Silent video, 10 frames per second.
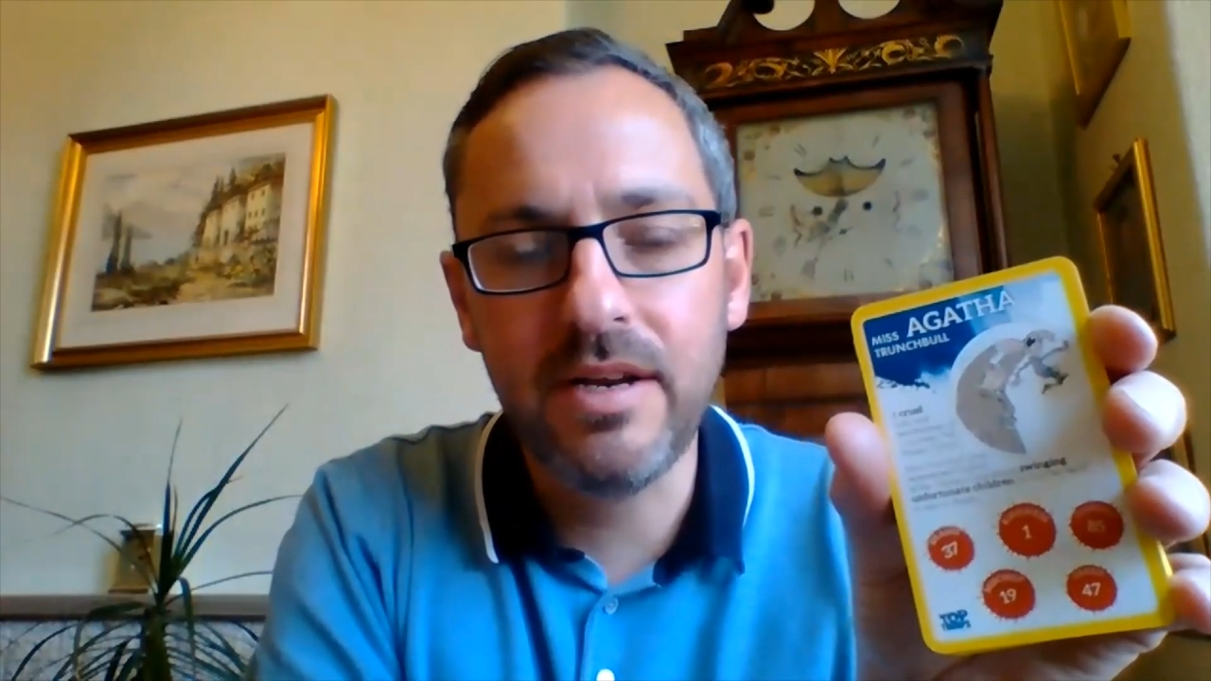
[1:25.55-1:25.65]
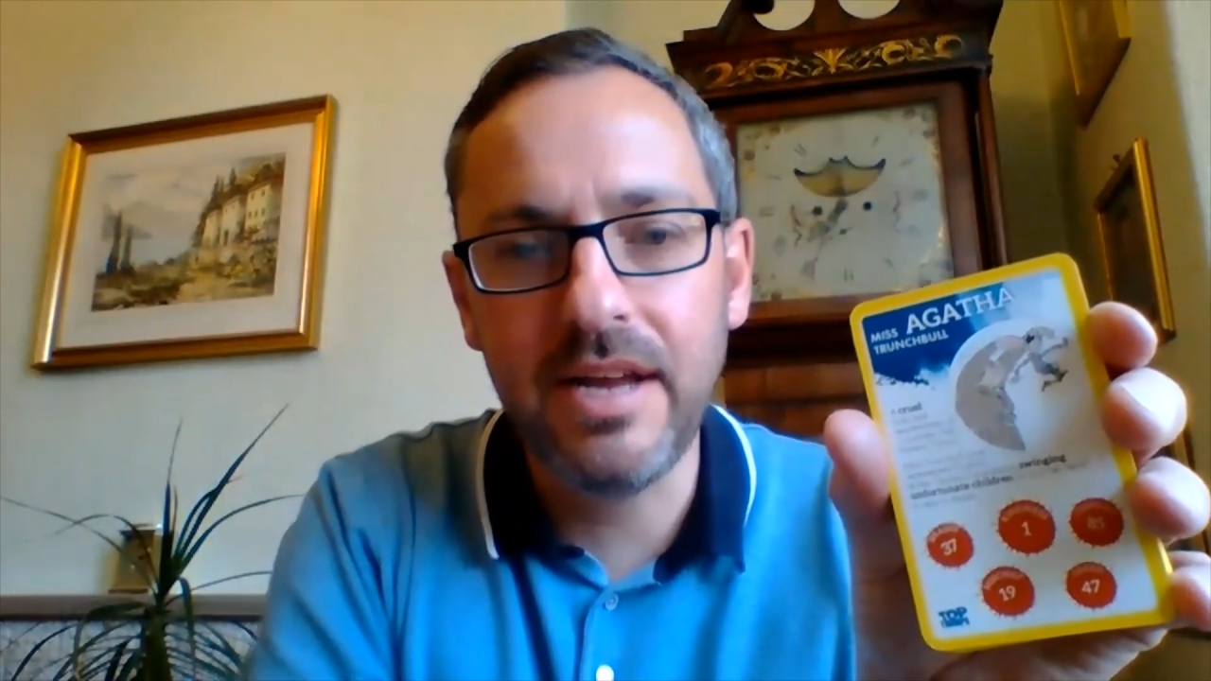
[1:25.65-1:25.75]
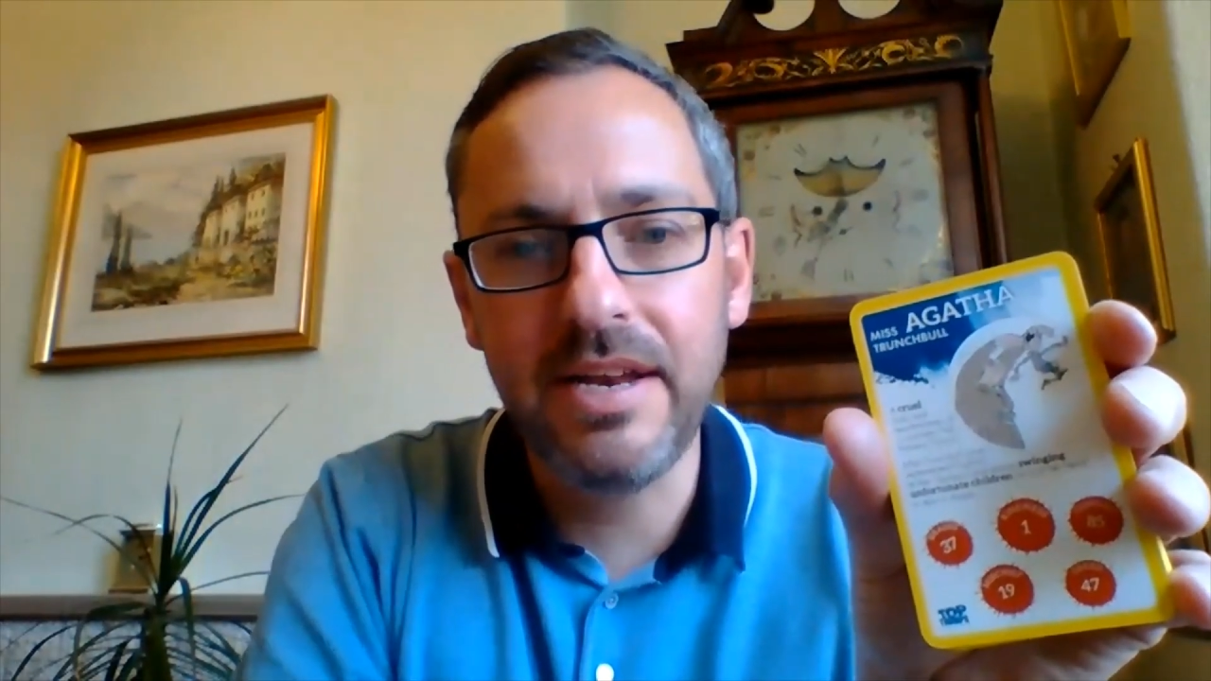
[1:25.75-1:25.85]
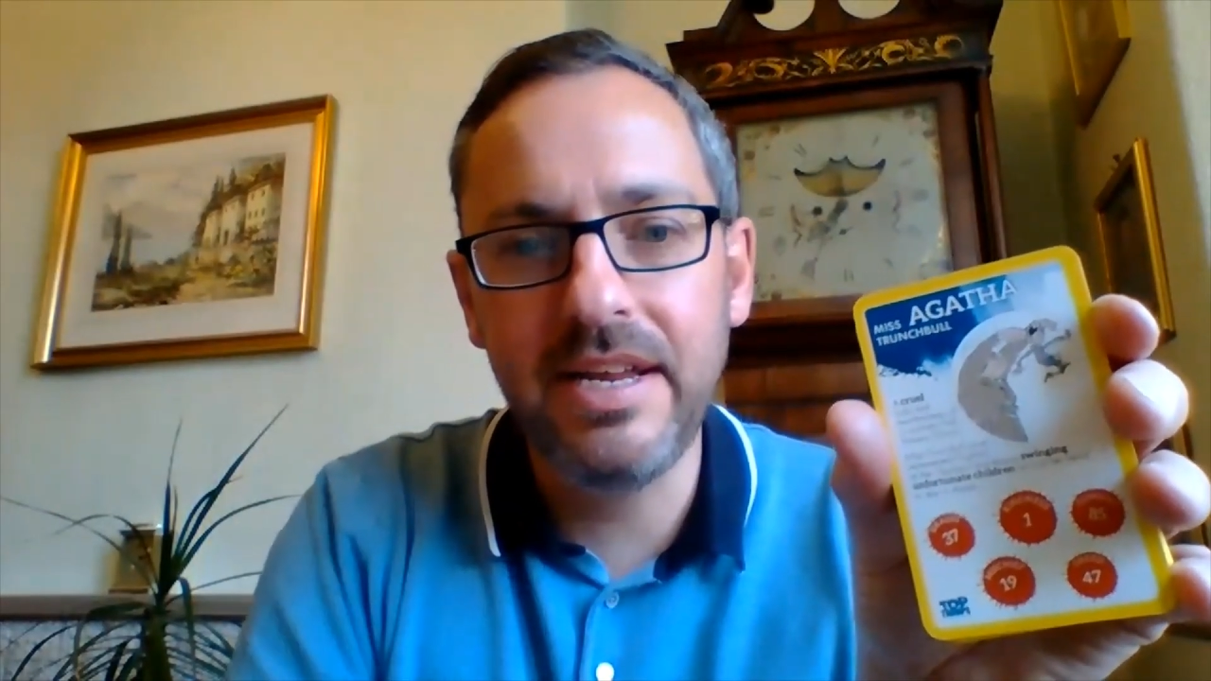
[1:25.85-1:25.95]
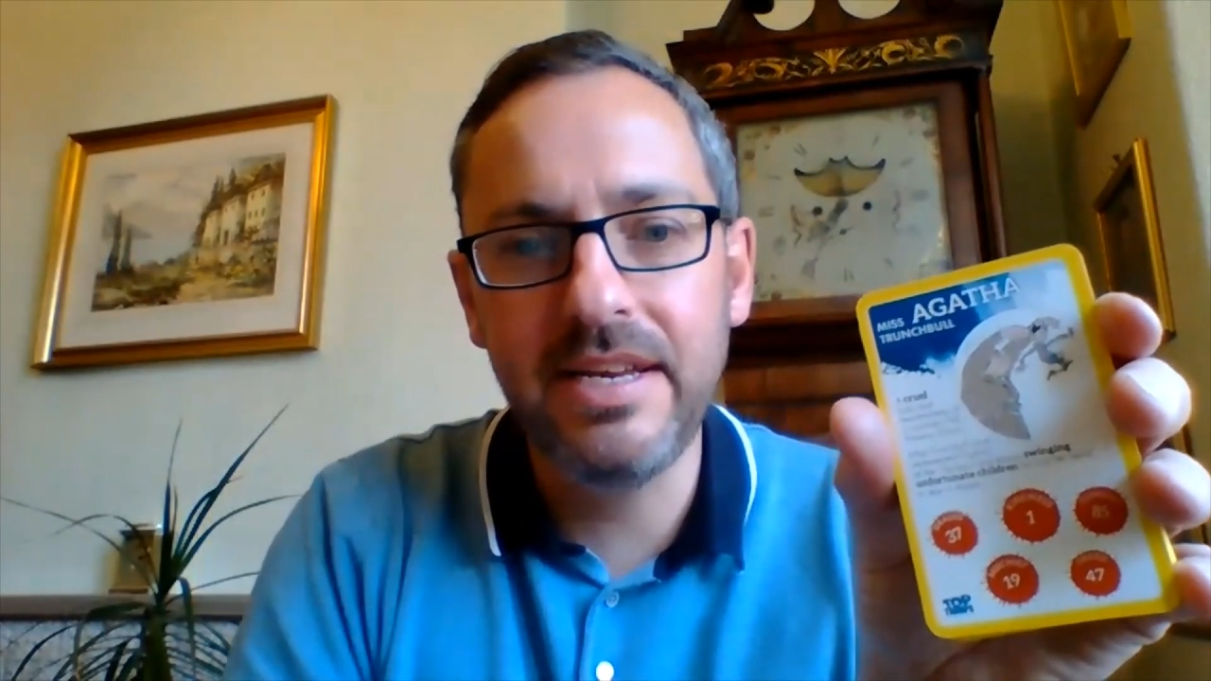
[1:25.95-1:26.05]
I
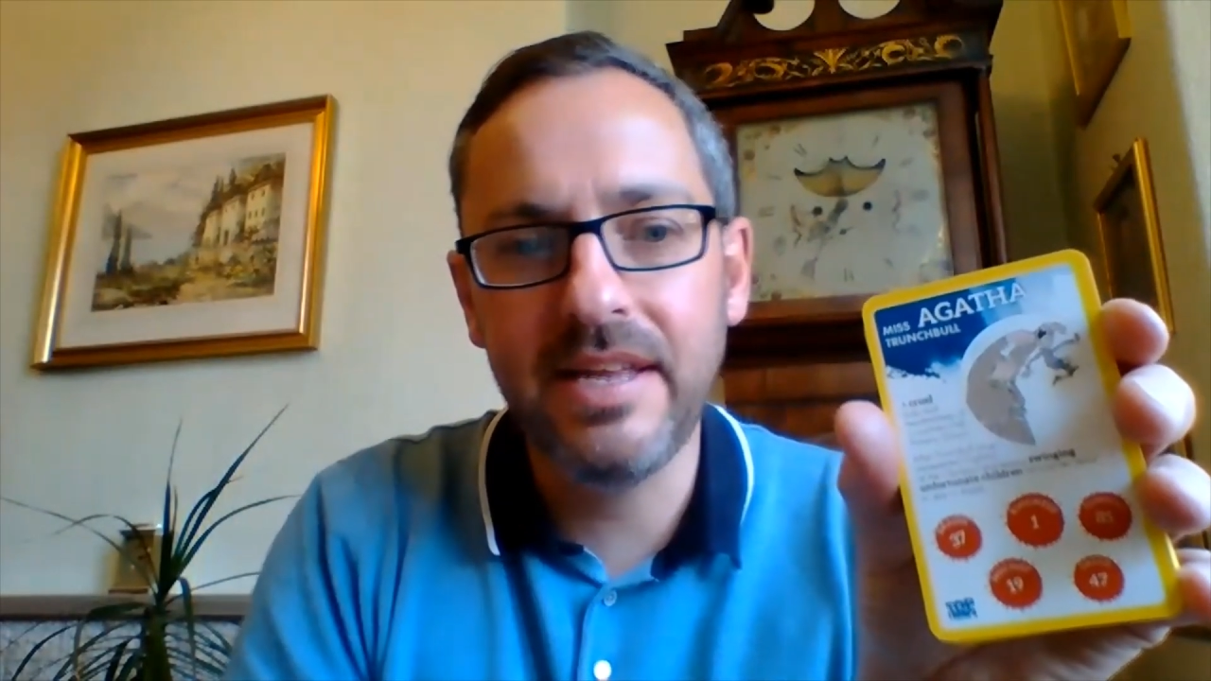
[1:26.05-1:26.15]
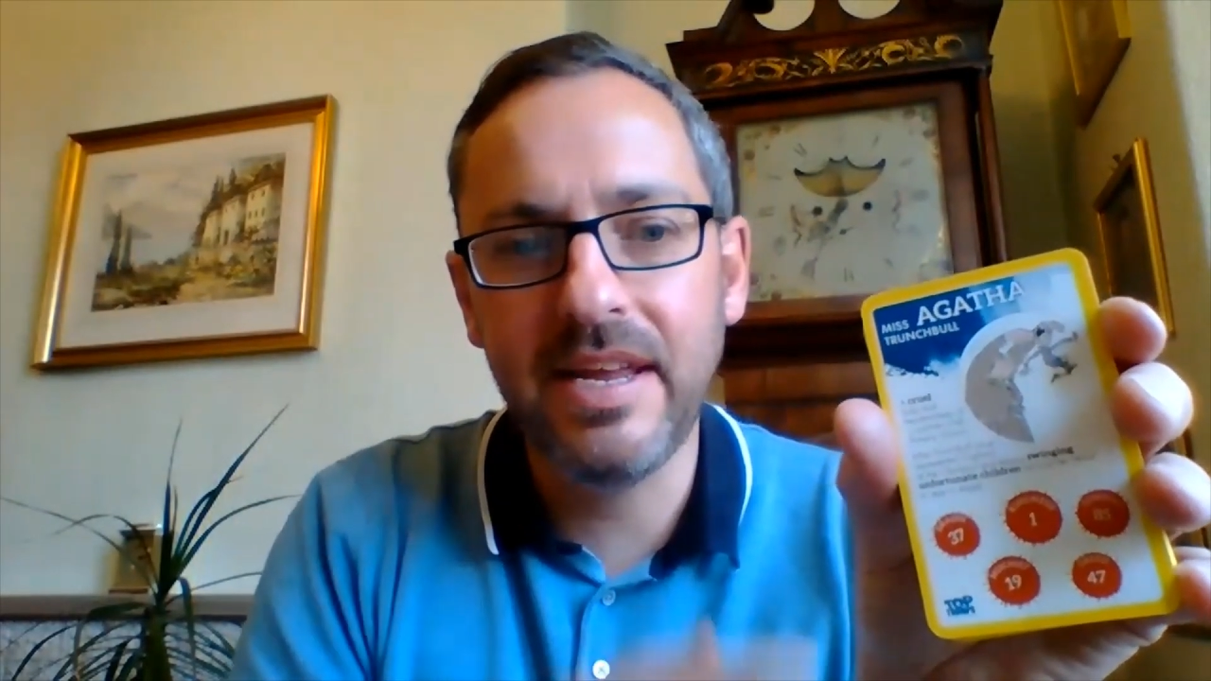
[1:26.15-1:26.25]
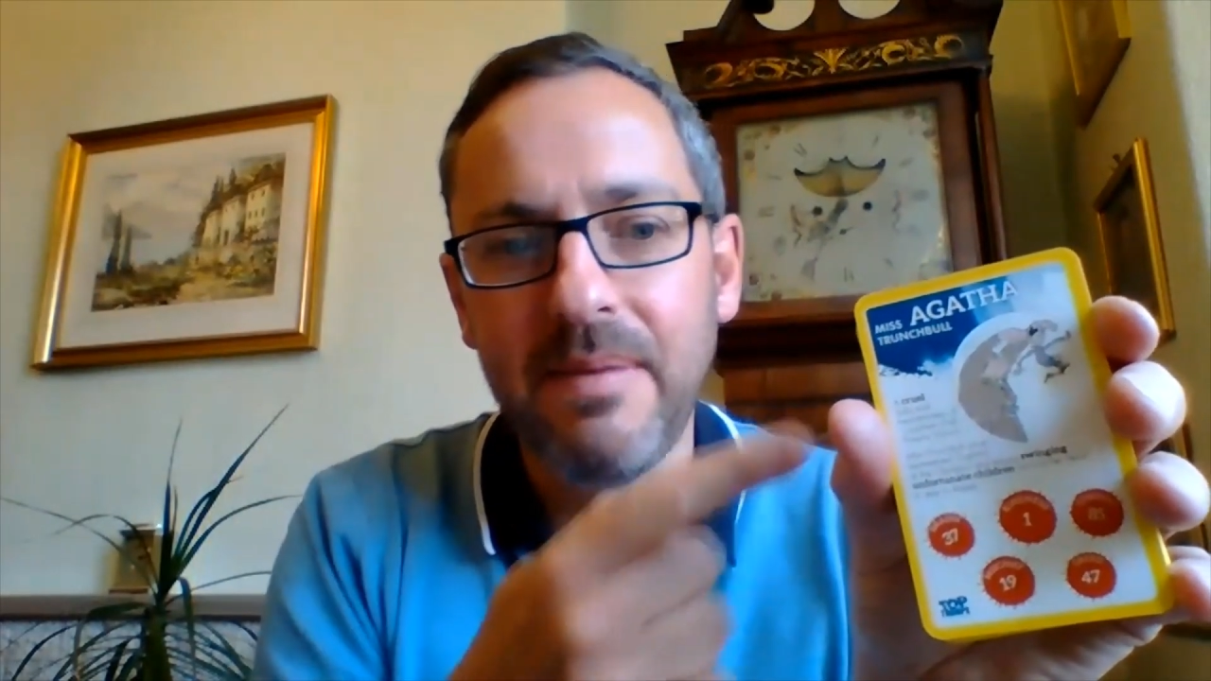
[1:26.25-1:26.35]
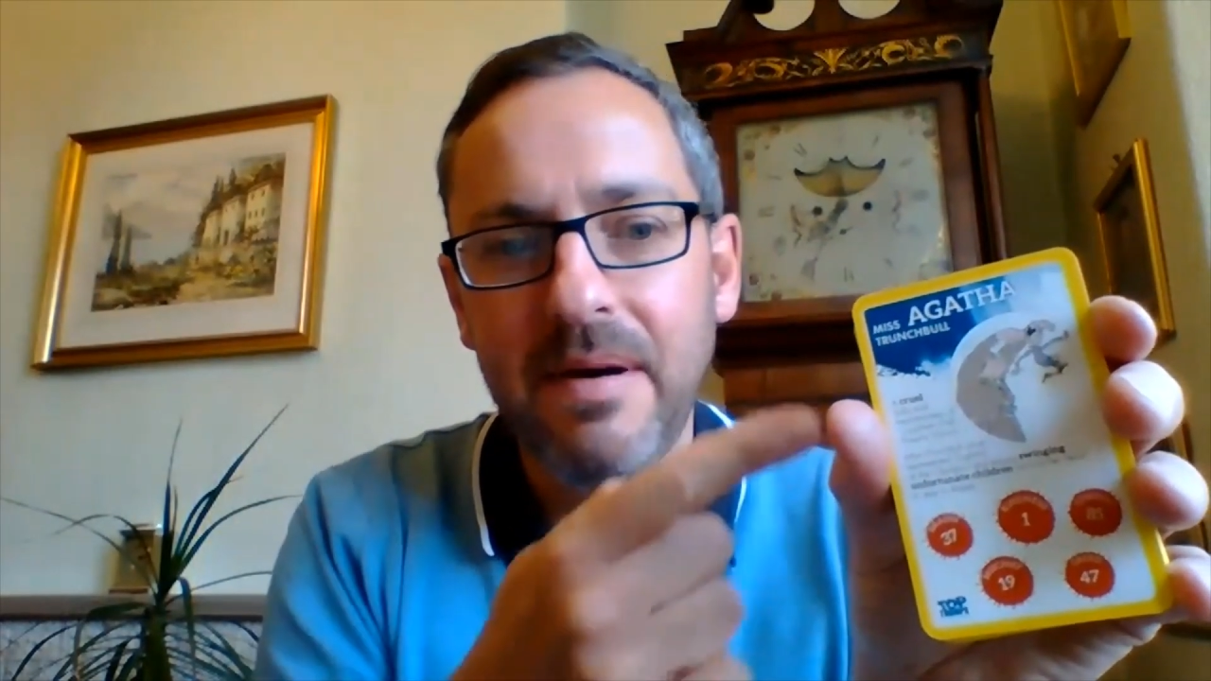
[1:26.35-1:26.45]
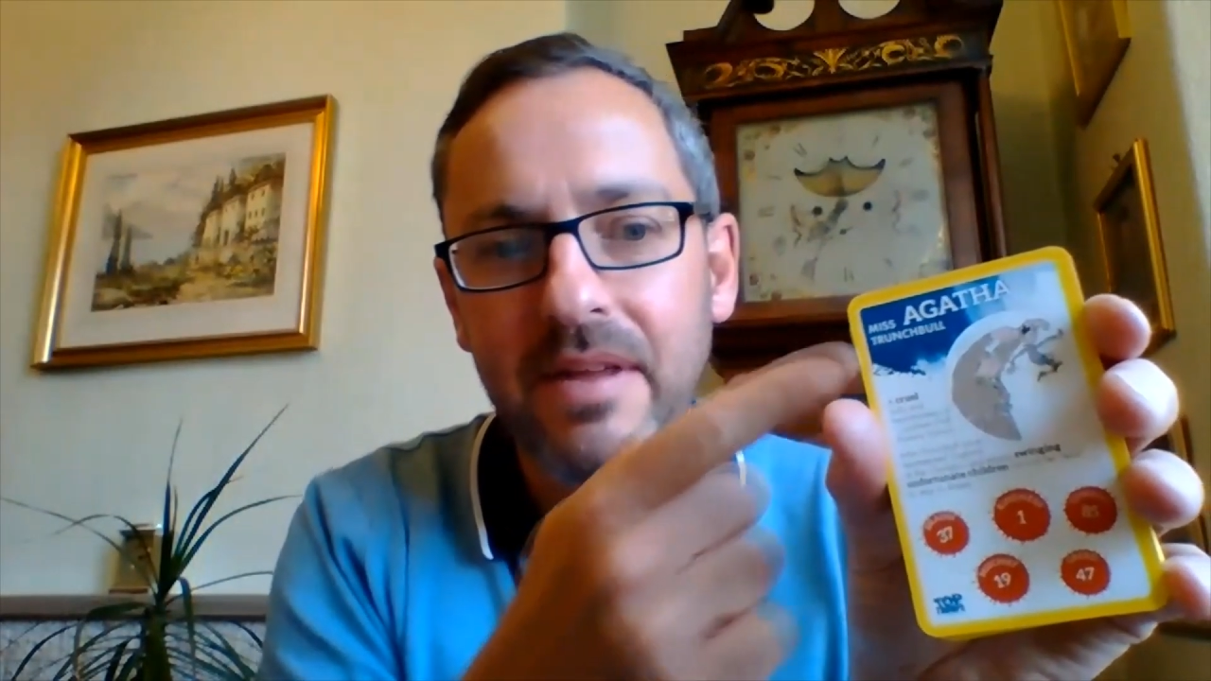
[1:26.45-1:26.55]
need to think
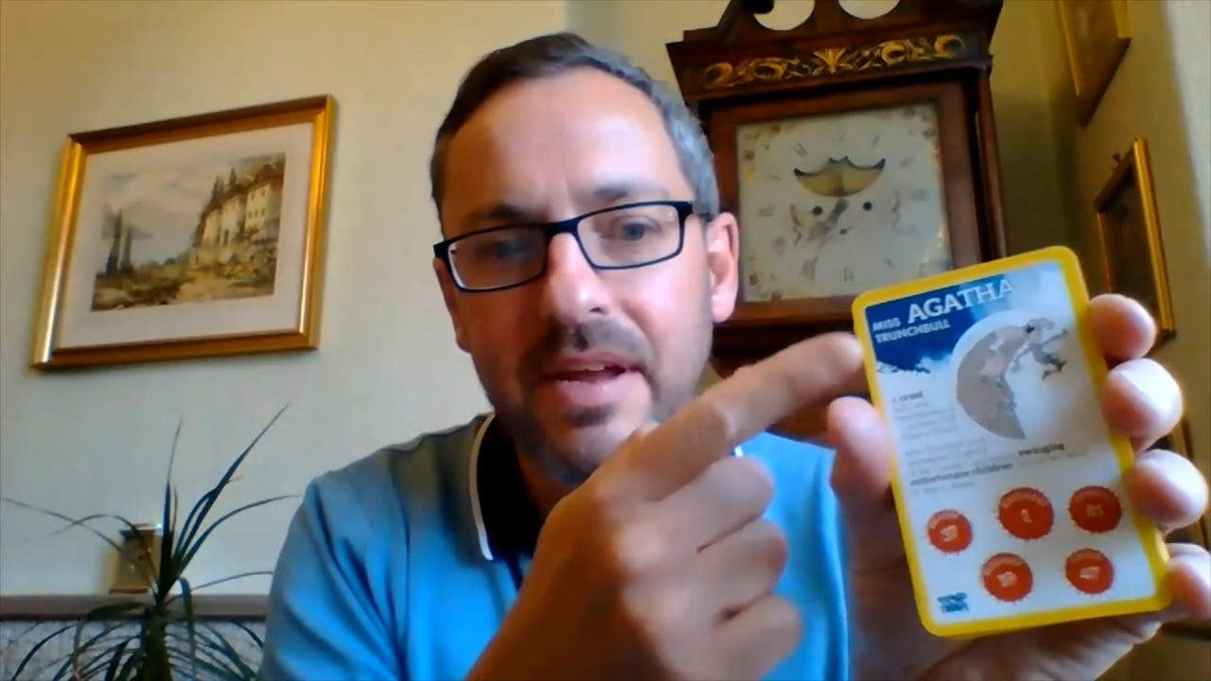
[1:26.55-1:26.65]
about the